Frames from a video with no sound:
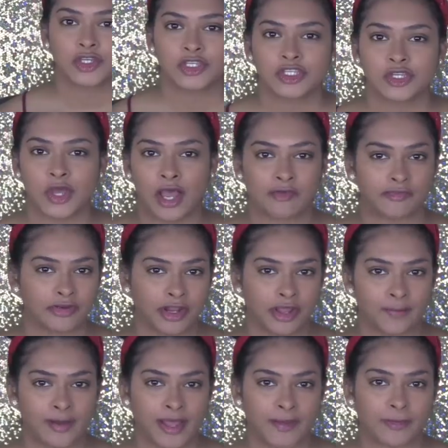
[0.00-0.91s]
So after
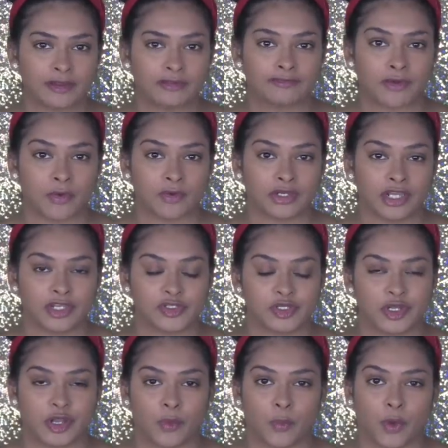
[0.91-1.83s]
I apply my
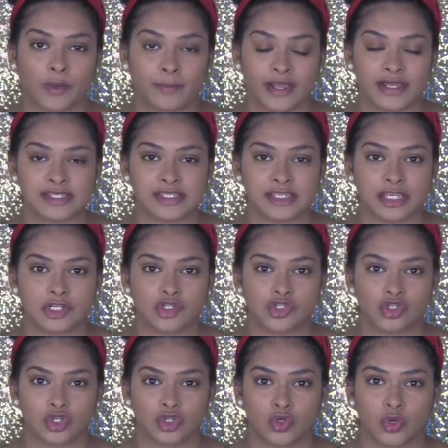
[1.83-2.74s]
foundation, I want my
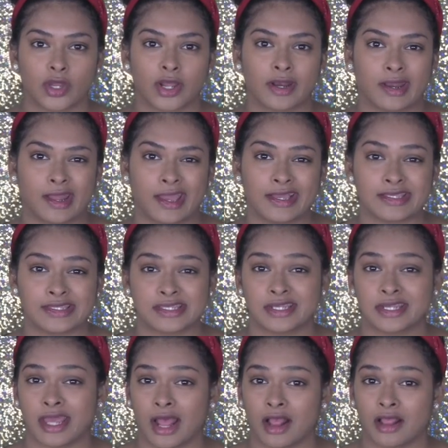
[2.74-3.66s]
skin to look nice
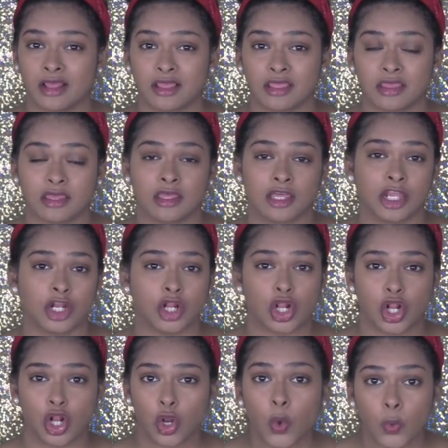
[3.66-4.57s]
and healthy
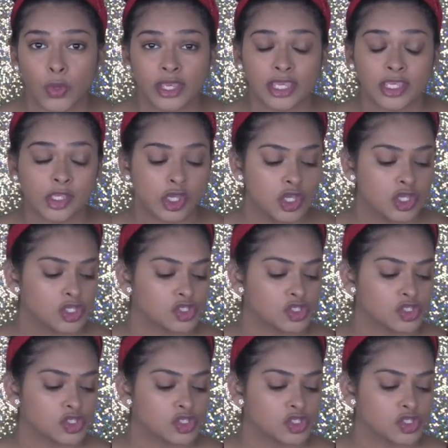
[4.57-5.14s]
and glowy.